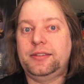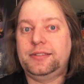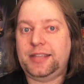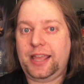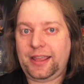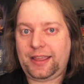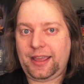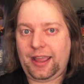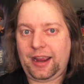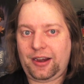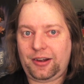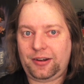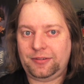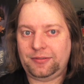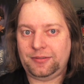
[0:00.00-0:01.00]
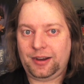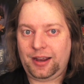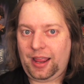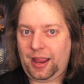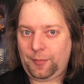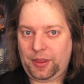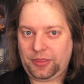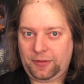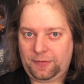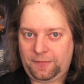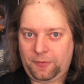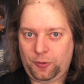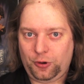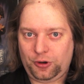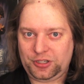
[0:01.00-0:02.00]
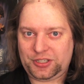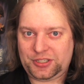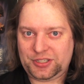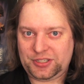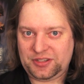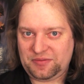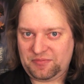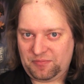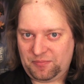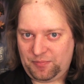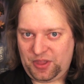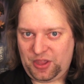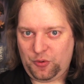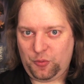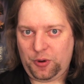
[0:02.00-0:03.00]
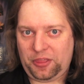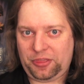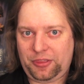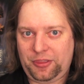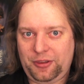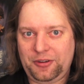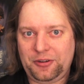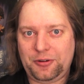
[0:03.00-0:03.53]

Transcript: Take care. May the Force be with you.